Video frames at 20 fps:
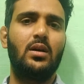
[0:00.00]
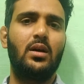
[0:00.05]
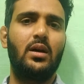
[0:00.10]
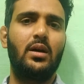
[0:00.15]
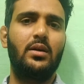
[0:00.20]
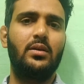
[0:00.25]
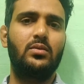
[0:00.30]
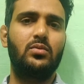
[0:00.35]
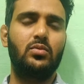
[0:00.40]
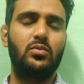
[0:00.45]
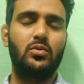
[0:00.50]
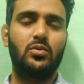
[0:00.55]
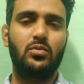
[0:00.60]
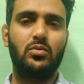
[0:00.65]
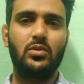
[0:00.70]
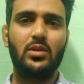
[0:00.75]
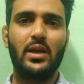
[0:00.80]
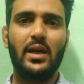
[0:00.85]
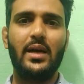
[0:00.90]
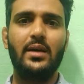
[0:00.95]
and to
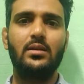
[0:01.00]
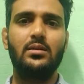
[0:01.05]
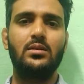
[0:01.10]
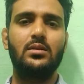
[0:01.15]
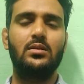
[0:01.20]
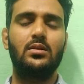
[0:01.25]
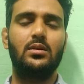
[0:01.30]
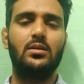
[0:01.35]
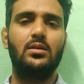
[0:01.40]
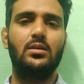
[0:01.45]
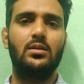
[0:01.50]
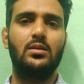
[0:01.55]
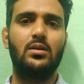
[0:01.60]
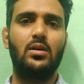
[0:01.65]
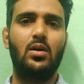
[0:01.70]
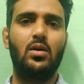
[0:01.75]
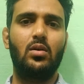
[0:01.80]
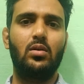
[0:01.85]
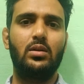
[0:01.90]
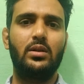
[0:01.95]
utilize
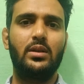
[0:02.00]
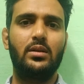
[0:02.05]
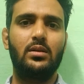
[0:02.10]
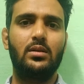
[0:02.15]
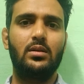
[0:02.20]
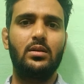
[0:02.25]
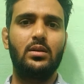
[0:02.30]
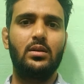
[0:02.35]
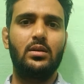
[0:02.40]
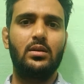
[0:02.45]
all the